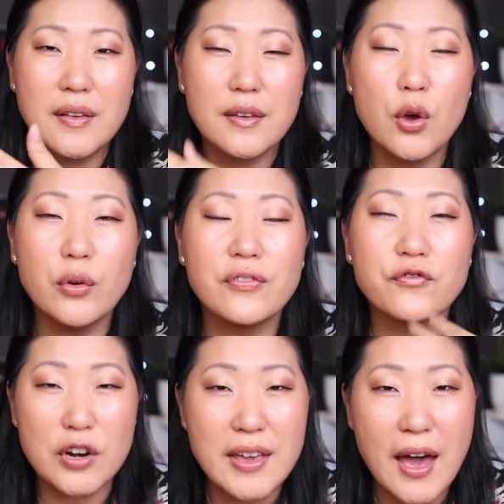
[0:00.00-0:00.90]
So you always
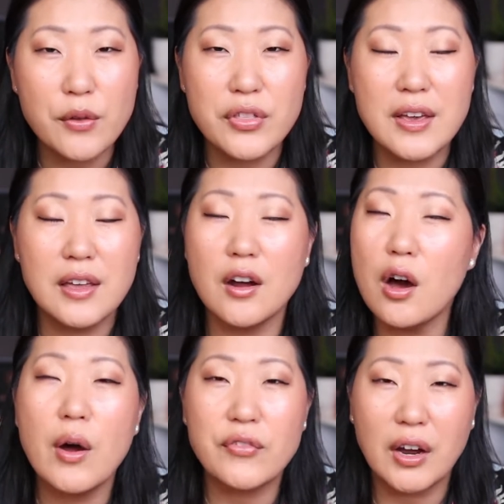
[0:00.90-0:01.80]
freak out thinking, oh,
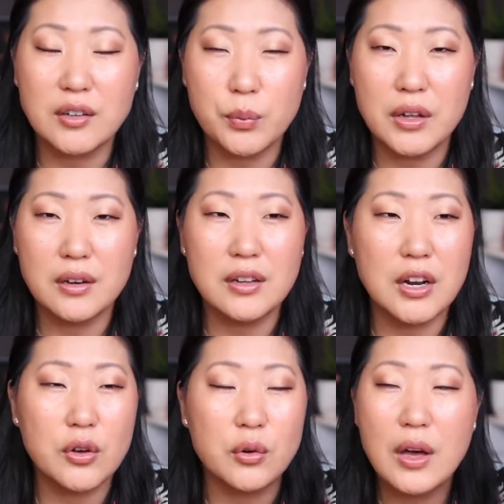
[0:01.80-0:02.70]
I forgot to put, you
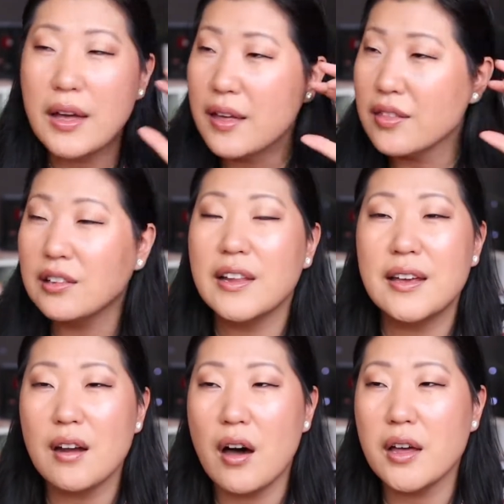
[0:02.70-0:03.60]
know, the lid
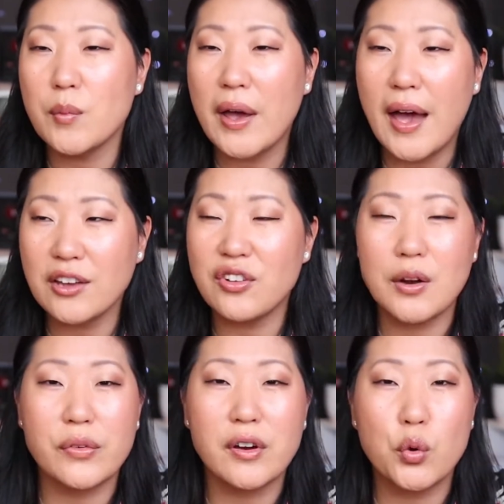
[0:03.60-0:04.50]
on my eyeshadow
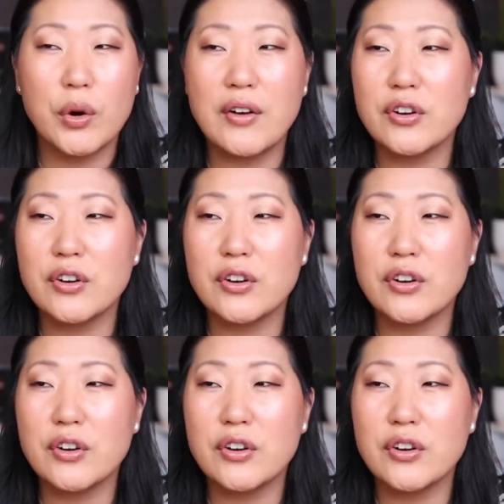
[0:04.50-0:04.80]
stick or whatever.